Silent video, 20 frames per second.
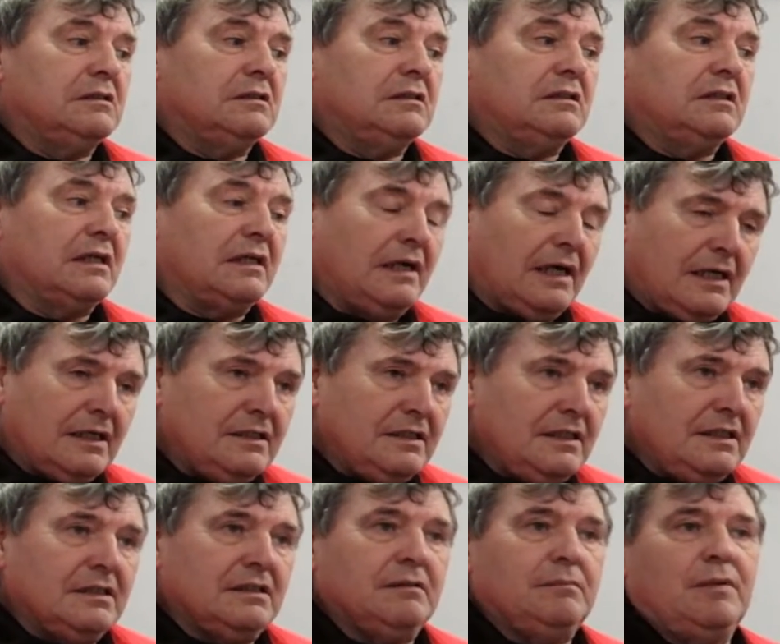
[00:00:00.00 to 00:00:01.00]
the
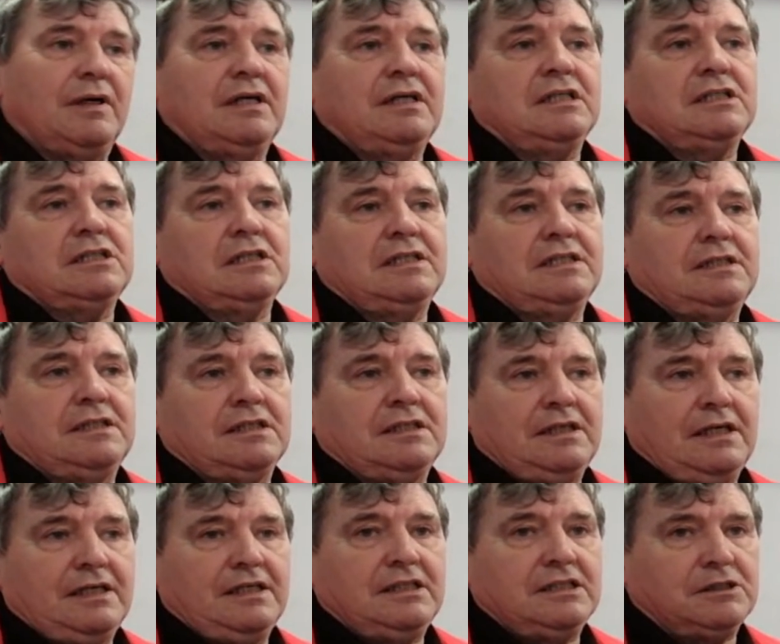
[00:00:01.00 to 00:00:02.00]
Gardaí and the barracks in
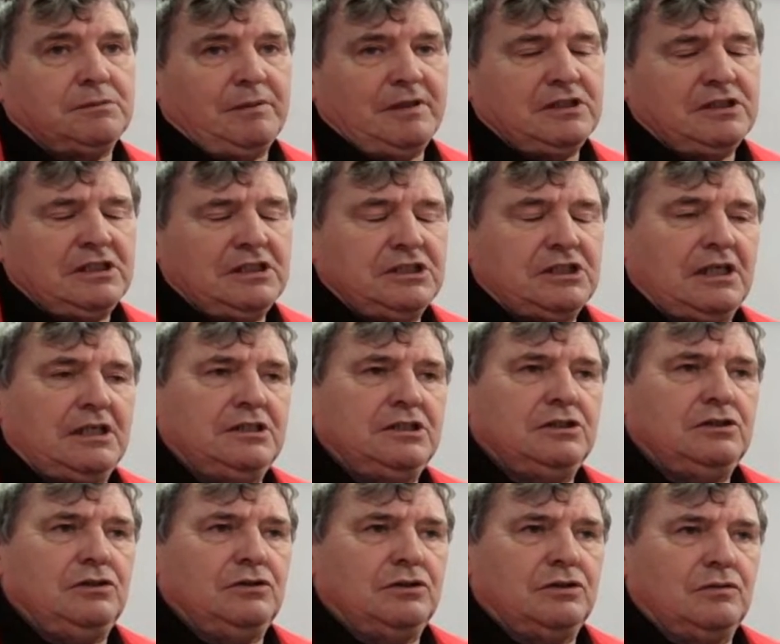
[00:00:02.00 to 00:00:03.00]
Letterkenny, especially Sergeant
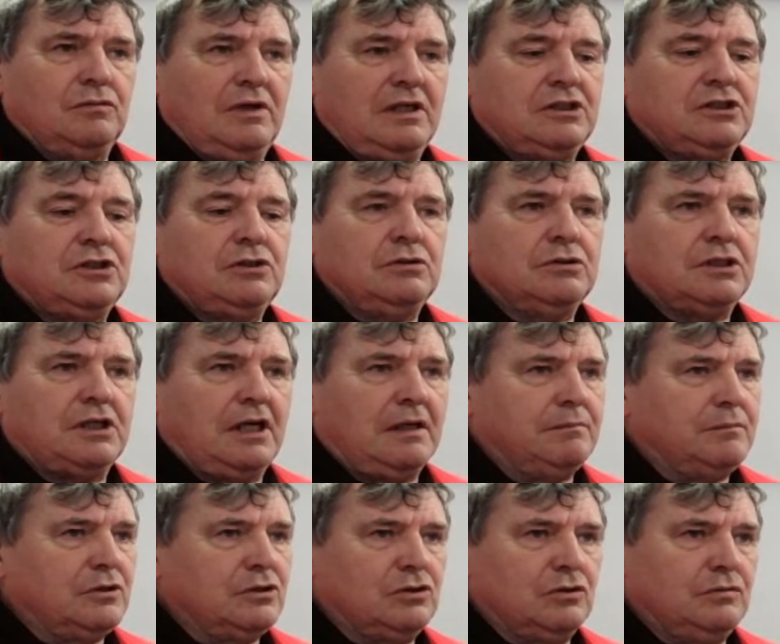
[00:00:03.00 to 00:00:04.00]
Ewan Welch, who has
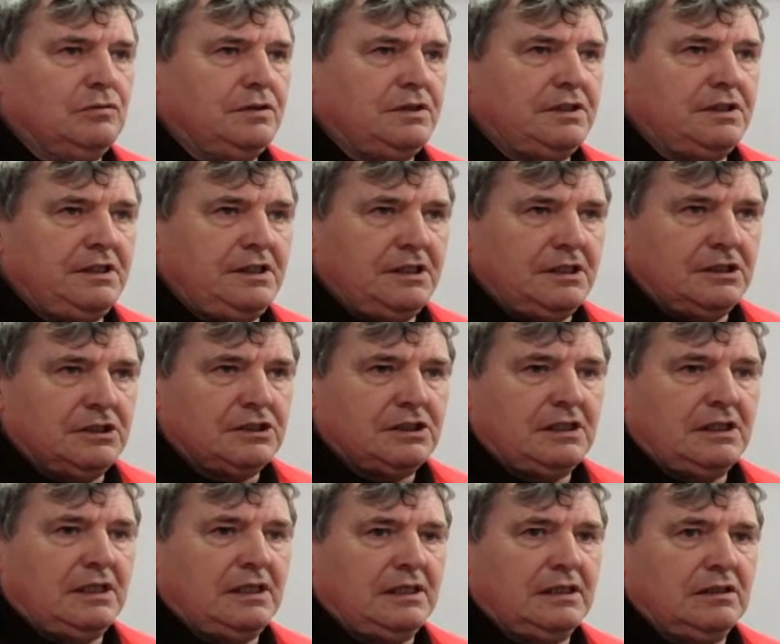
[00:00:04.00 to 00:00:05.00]
helped us over the years,
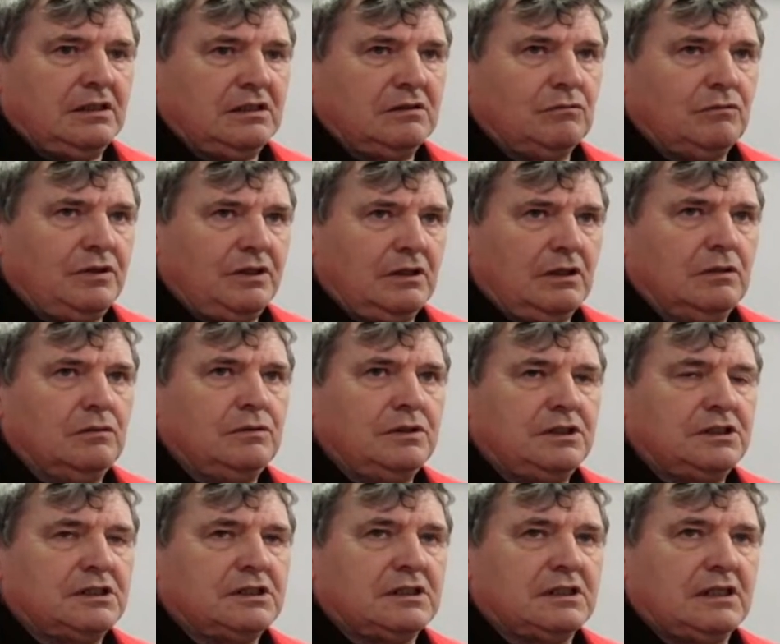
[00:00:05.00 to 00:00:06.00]
and we
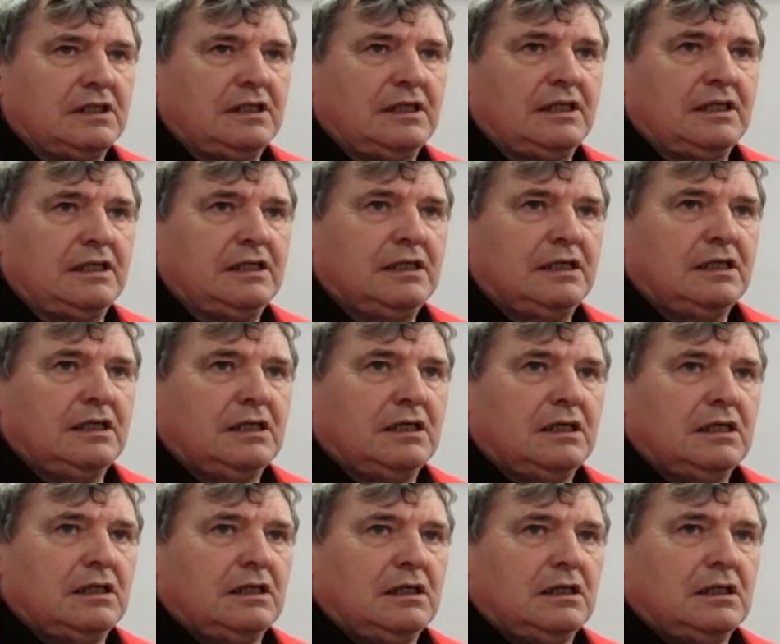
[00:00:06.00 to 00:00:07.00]
always
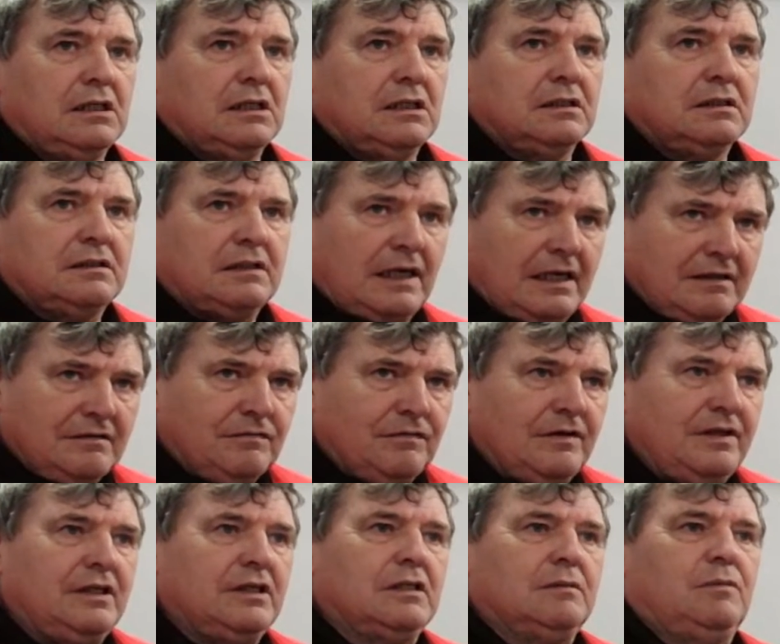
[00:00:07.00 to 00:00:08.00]

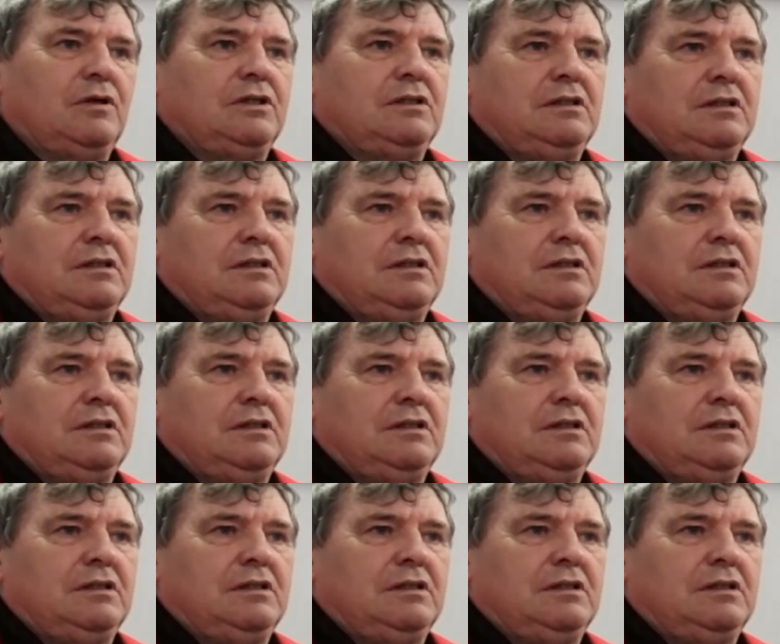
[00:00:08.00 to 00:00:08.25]
thankfully come out